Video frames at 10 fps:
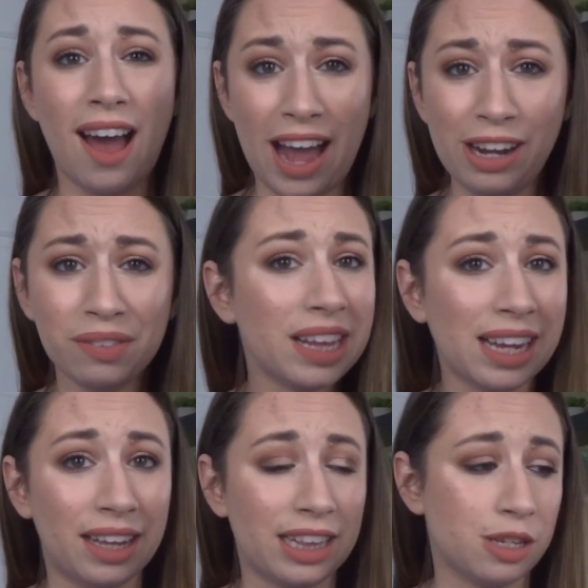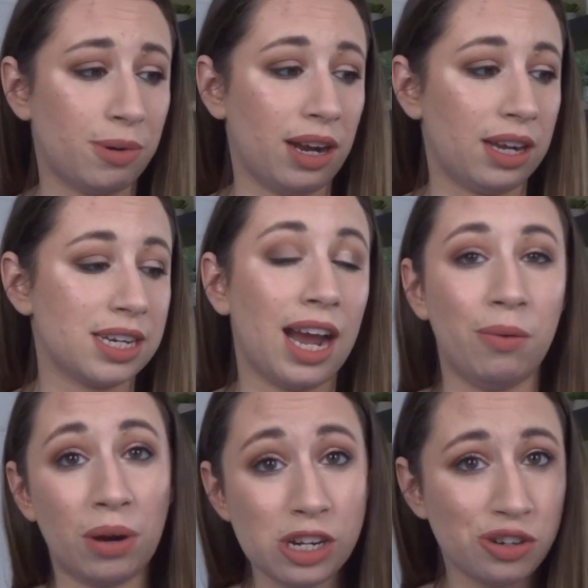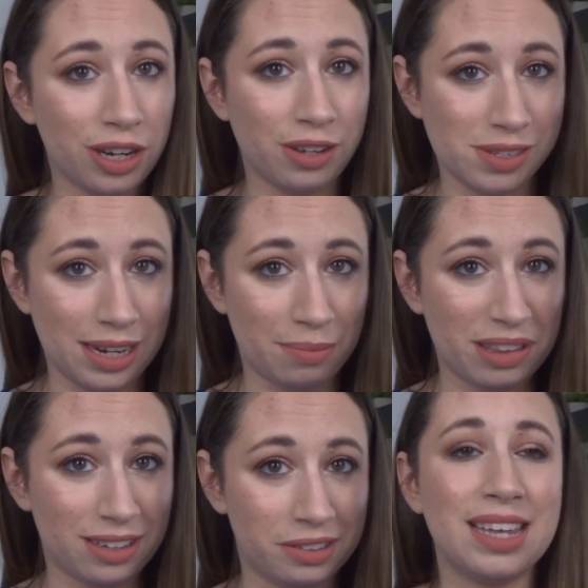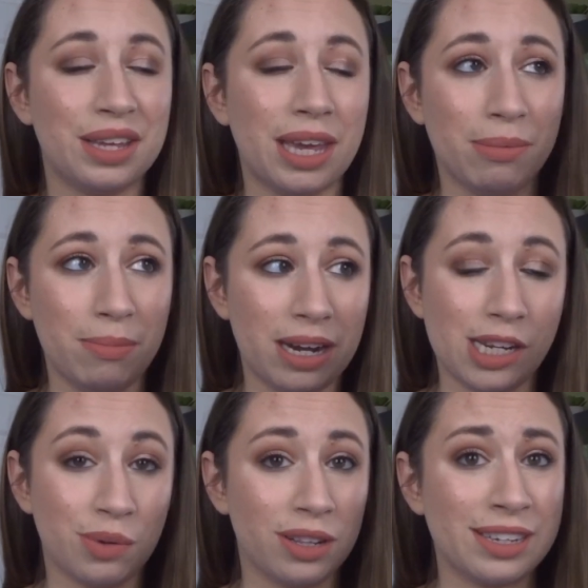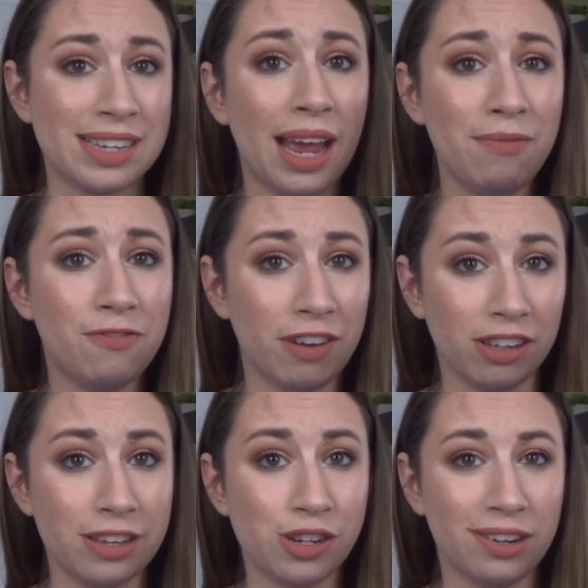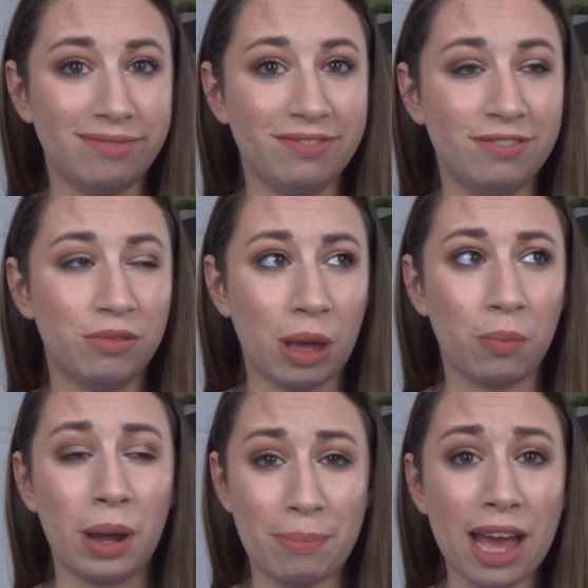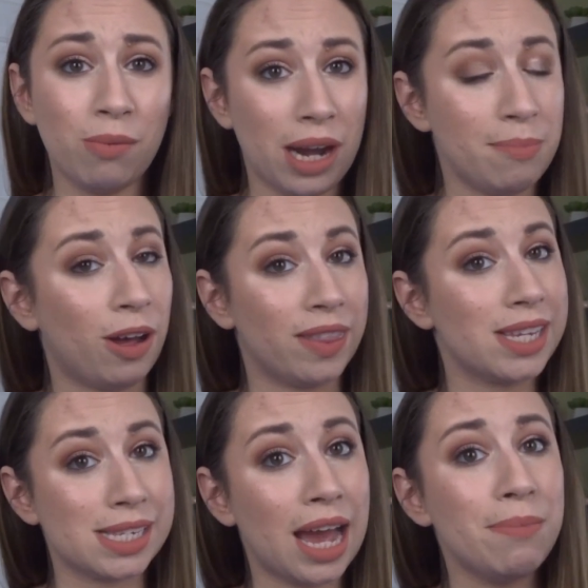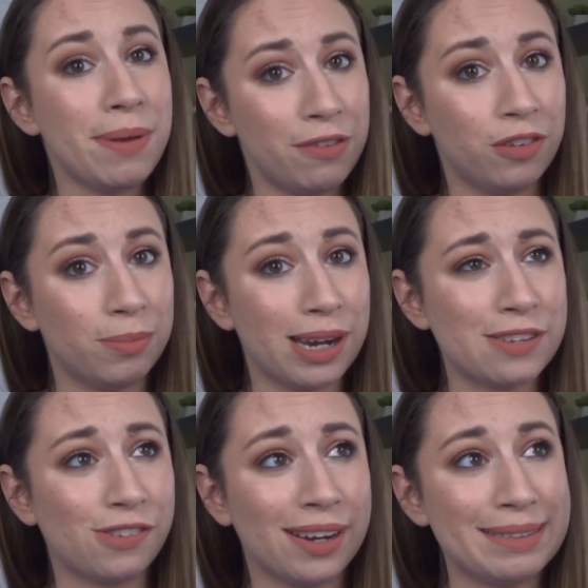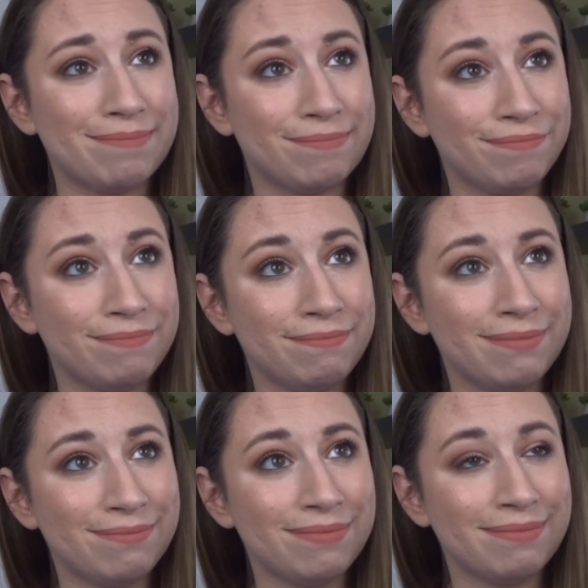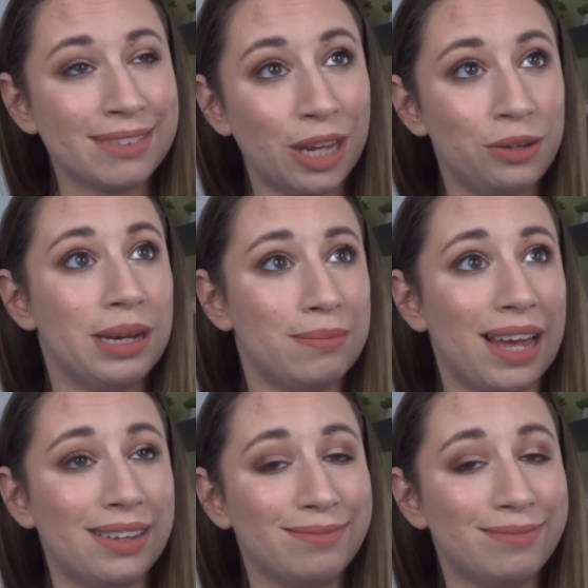I don't think I like this product. I wanna try to use it up though, get my money's worth, because I'm fairly certain that what, back when I bought this, I paid full price for it. Who am I?